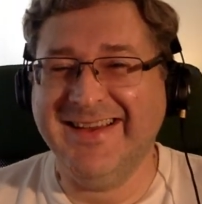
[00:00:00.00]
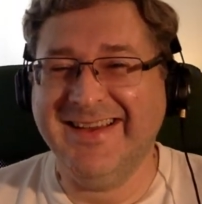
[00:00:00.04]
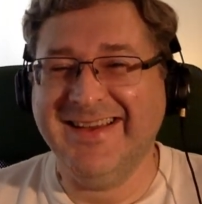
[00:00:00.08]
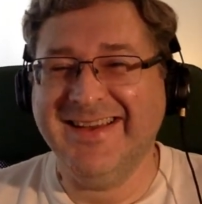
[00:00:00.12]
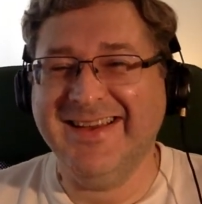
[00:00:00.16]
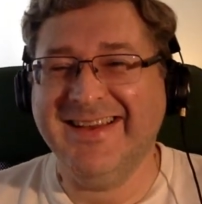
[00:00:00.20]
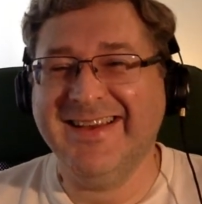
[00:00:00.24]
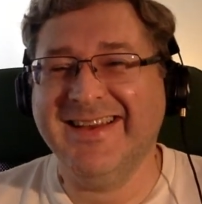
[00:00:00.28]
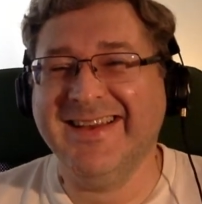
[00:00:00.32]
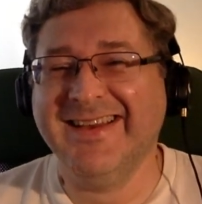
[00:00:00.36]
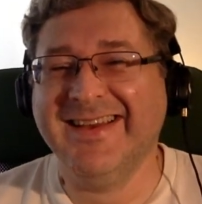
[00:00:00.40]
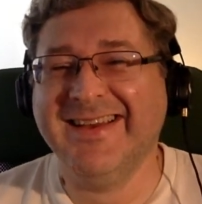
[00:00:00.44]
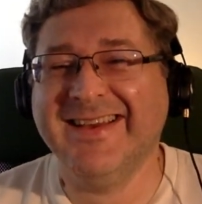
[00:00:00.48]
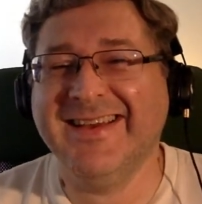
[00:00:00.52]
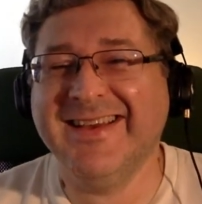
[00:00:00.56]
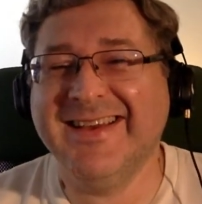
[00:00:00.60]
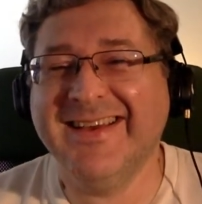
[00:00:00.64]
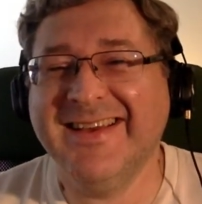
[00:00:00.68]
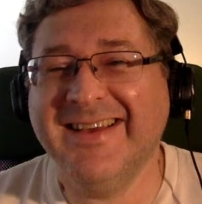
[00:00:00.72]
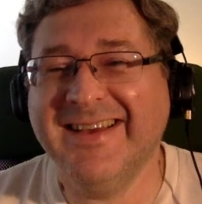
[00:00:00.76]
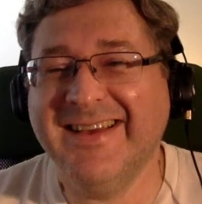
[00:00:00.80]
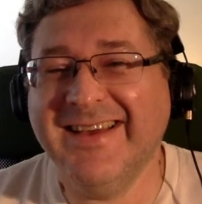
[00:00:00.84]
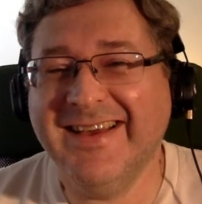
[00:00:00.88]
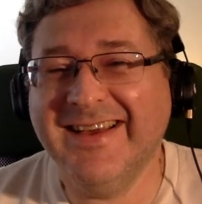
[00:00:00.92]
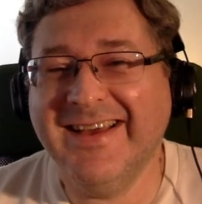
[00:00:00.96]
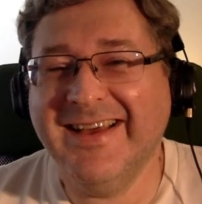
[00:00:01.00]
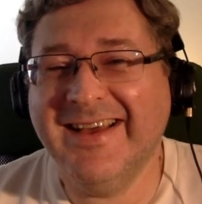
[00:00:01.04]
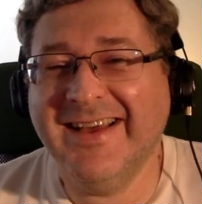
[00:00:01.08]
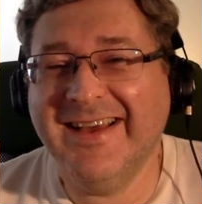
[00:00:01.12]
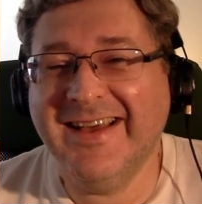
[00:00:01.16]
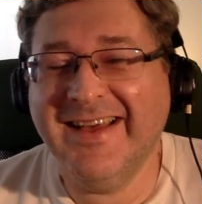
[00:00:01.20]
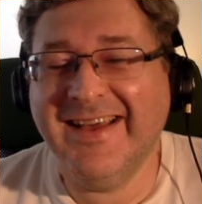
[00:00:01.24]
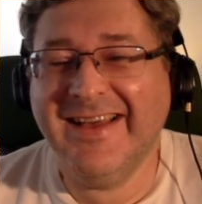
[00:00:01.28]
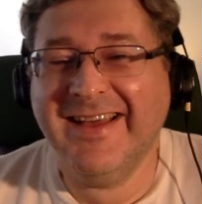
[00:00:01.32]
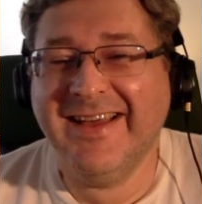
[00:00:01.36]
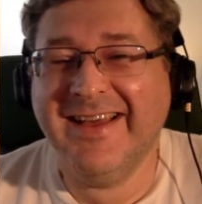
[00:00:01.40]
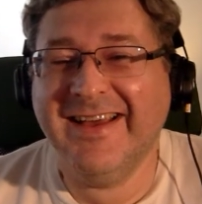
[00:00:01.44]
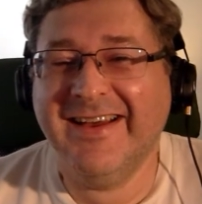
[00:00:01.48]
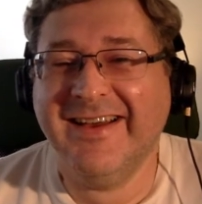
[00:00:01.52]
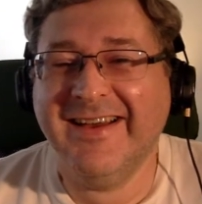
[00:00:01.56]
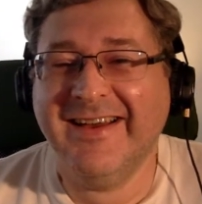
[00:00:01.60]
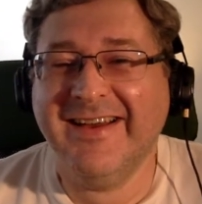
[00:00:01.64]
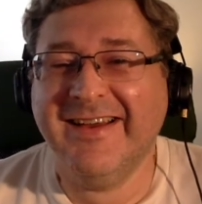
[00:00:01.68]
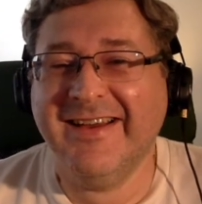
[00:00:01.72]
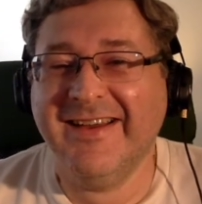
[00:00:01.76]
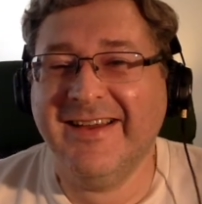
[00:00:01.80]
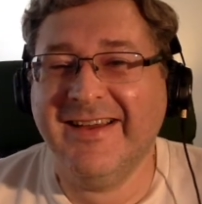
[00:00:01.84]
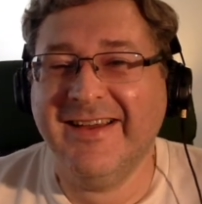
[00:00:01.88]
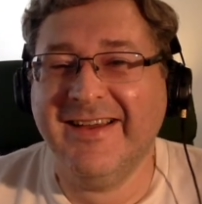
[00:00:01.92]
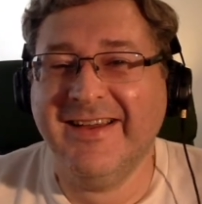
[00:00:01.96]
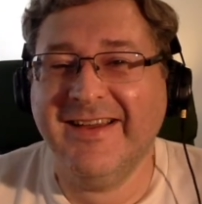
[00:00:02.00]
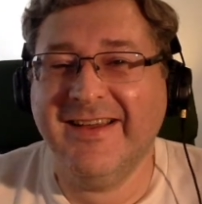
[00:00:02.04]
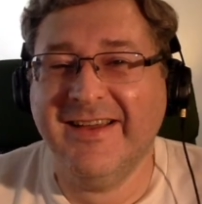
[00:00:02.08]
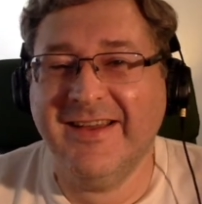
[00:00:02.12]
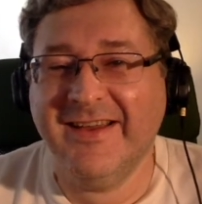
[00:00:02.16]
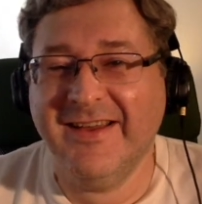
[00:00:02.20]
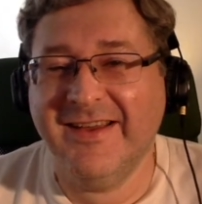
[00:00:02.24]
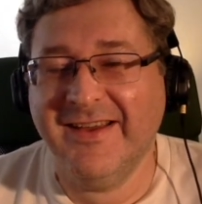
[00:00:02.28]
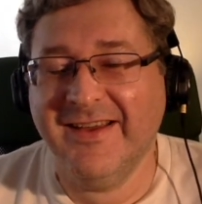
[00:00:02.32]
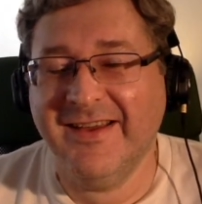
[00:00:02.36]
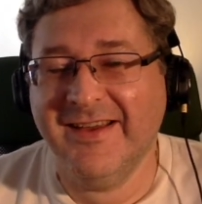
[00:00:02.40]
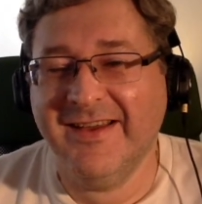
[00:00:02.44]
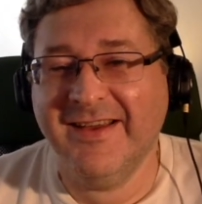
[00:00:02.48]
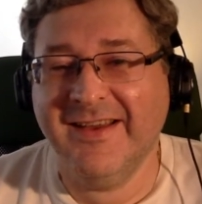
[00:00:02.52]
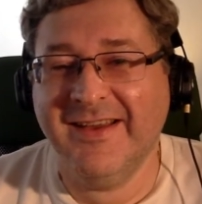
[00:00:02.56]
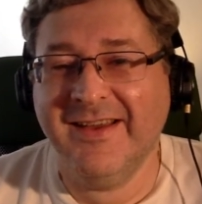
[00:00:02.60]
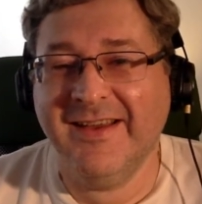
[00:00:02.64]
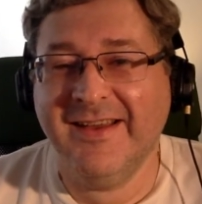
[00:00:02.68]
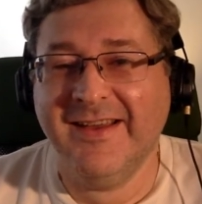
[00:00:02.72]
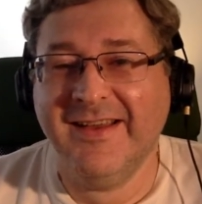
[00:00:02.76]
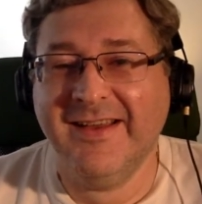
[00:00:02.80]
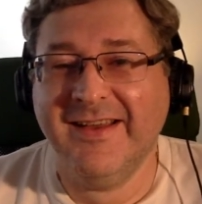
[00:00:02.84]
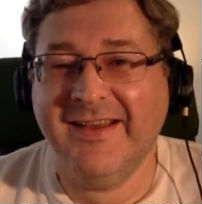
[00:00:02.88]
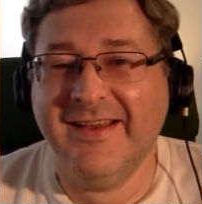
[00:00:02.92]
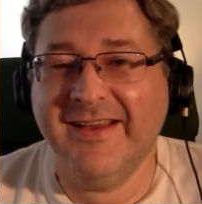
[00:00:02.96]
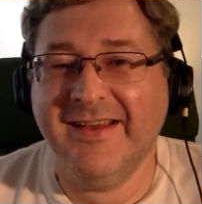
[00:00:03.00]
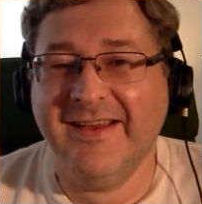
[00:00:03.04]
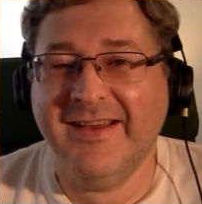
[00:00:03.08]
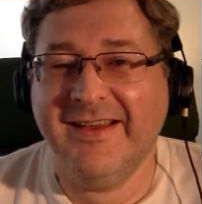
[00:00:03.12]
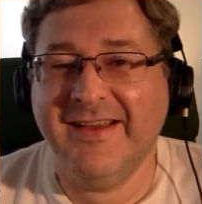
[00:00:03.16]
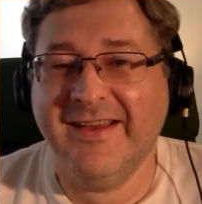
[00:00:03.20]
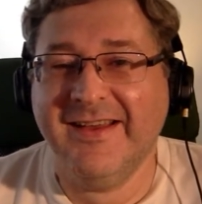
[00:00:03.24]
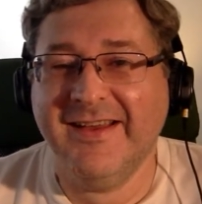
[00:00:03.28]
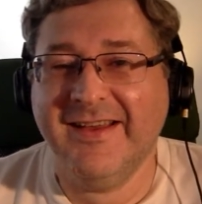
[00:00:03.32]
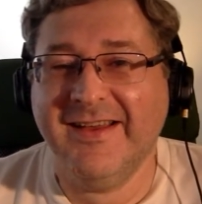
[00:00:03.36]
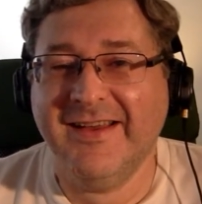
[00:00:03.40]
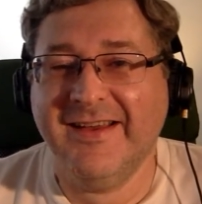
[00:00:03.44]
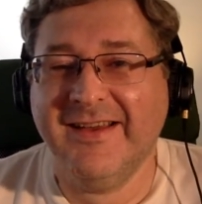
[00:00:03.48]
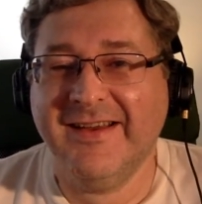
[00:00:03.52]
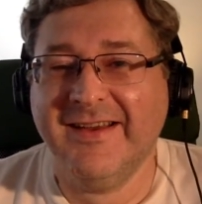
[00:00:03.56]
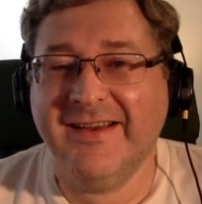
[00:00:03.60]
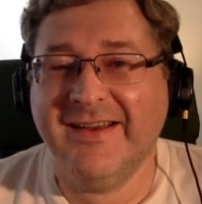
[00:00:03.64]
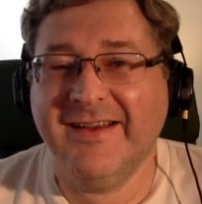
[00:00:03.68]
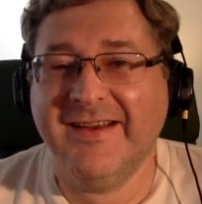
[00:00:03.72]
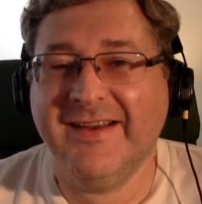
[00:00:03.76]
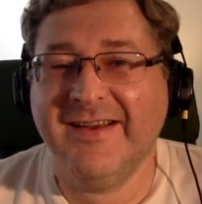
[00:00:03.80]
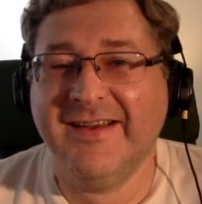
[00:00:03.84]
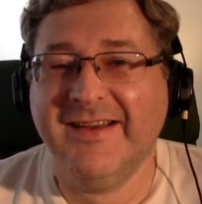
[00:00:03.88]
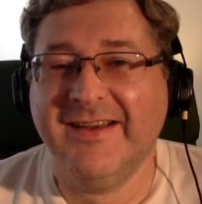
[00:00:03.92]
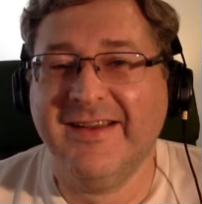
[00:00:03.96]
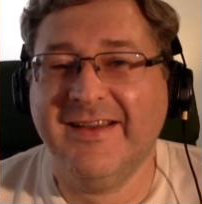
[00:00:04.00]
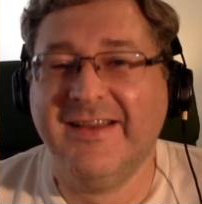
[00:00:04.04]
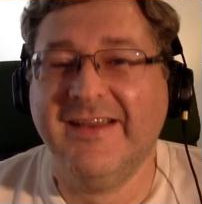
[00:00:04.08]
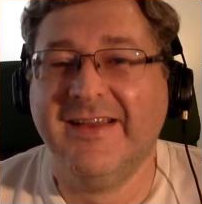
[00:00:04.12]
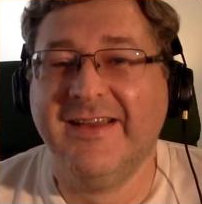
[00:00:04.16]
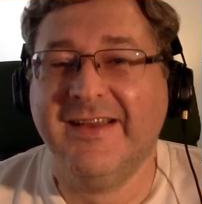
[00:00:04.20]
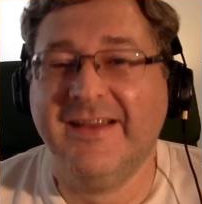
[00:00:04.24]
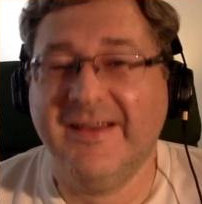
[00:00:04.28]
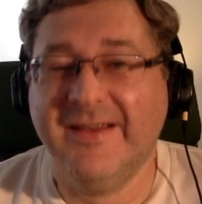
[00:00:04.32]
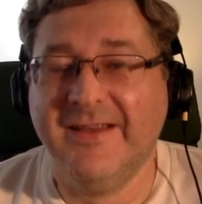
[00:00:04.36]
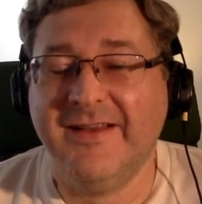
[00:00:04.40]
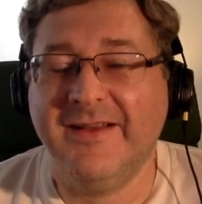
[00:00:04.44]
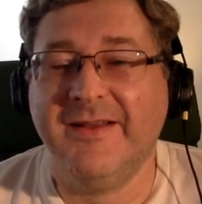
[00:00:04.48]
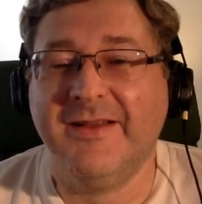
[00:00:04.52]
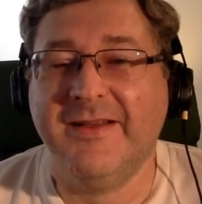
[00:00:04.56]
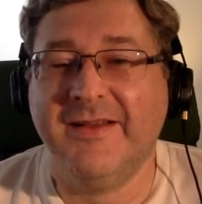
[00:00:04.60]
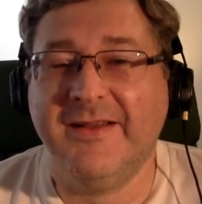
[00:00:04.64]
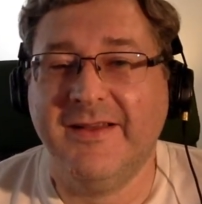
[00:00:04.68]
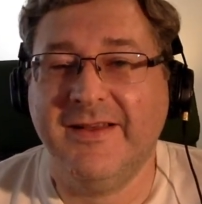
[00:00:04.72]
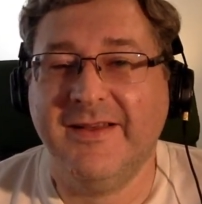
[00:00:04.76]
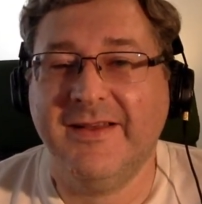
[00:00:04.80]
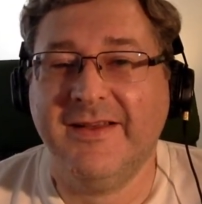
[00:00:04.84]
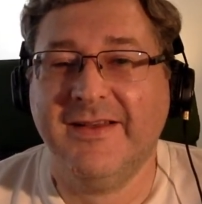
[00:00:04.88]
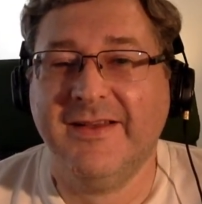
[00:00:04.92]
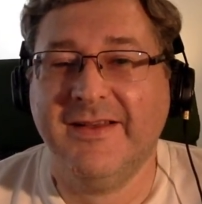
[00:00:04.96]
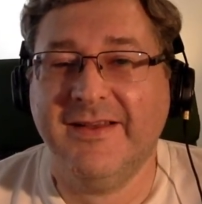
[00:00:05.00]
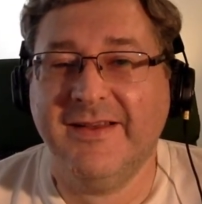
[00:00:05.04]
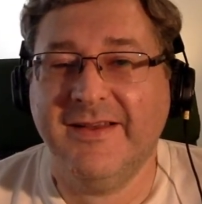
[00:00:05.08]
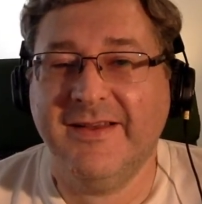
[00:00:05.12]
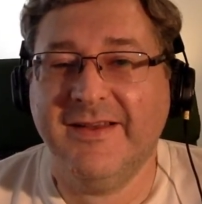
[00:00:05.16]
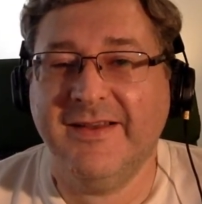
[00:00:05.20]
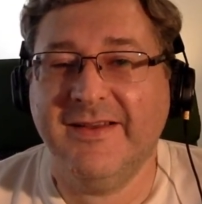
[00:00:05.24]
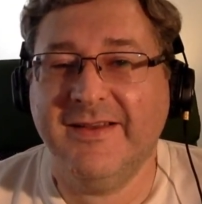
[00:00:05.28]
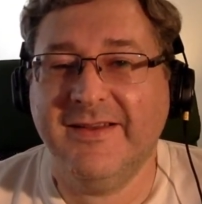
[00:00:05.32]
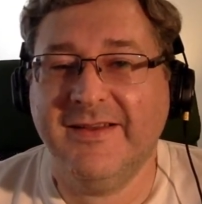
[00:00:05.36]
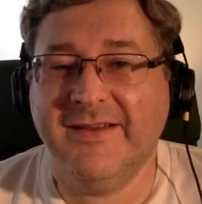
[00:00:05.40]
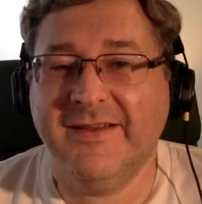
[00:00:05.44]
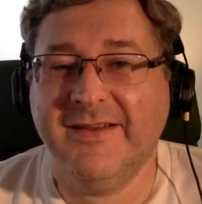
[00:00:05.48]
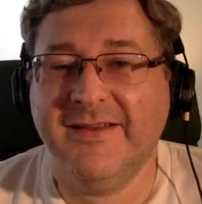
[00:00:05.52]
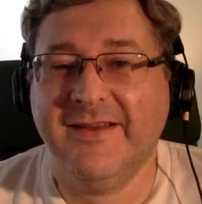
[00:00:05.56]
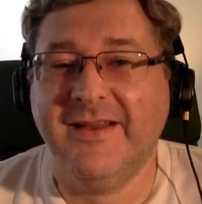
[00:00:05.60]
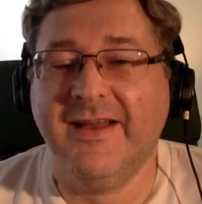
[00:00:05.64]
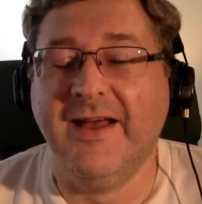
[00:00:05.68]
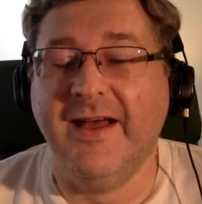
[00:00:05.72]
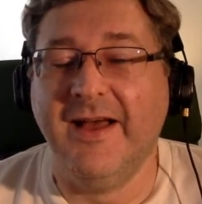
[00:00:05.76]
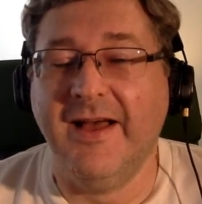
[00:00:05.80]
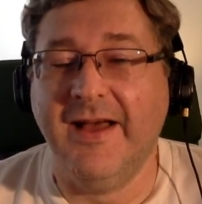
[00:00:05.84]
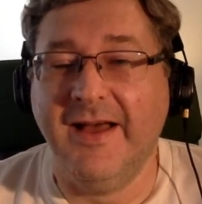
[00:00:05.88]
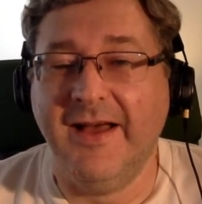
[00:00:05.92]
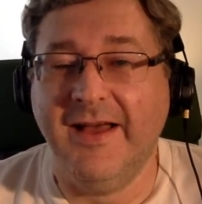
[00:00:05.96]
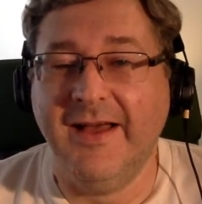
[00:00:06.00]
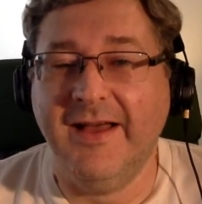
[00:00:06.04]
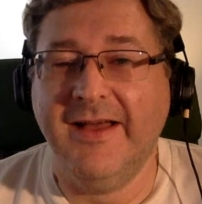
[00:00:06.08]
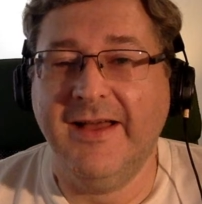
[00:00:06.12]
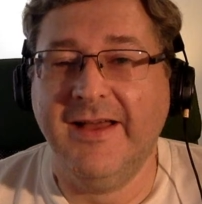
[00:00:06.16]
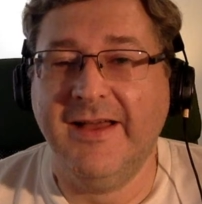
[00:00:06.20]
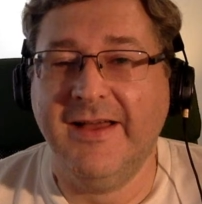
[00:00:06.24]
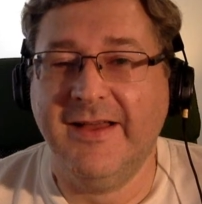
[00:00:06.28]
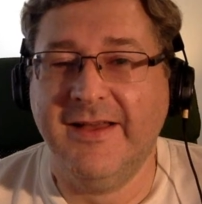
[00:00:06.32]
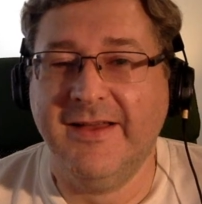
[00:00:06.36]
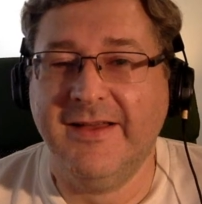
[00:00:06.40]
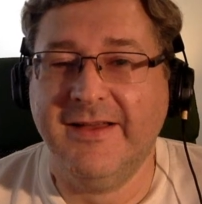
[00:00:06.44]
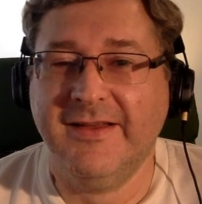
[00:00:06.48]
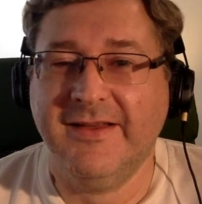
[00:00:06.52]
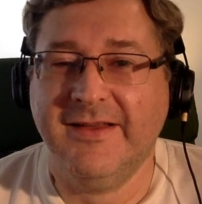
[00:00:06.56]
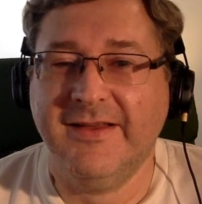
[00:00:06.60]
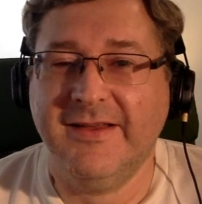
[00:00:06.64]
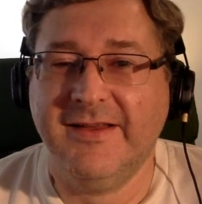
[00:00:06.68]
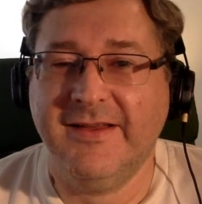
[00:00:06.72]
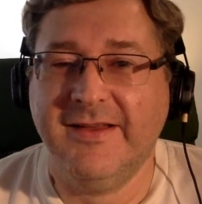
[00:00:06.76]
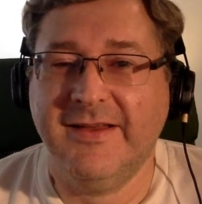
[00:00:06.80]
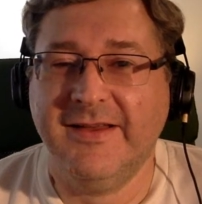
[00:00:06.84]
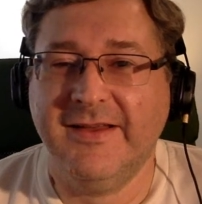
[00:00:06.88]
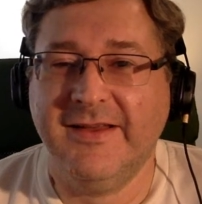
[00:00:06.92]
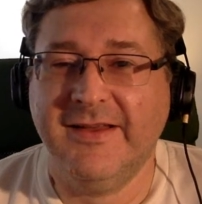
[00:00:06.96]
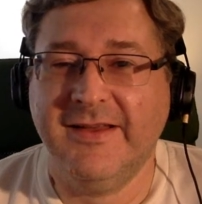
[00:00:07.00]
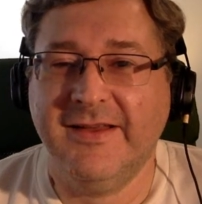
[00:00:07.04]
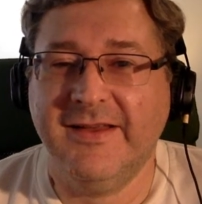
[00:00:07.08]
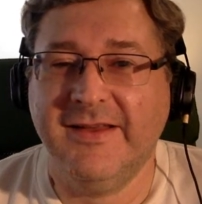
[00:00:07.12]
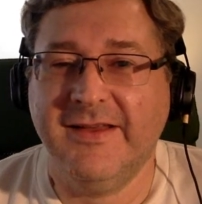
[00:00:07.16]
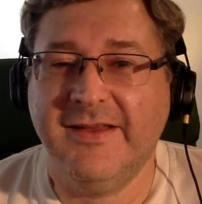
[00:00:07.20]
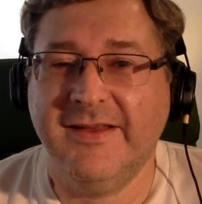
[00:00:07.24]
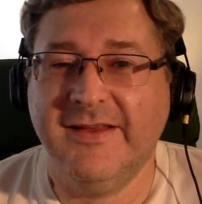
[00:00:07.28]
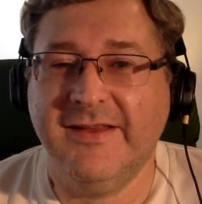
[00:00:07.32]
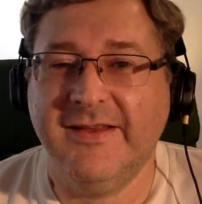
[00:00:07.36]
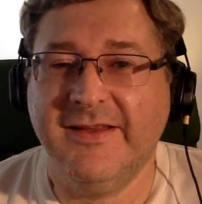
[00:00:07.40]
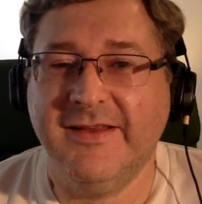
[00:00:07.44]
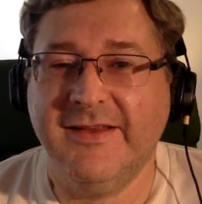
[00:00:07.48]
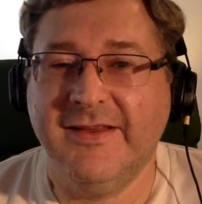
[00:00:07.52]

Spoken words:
[no speech]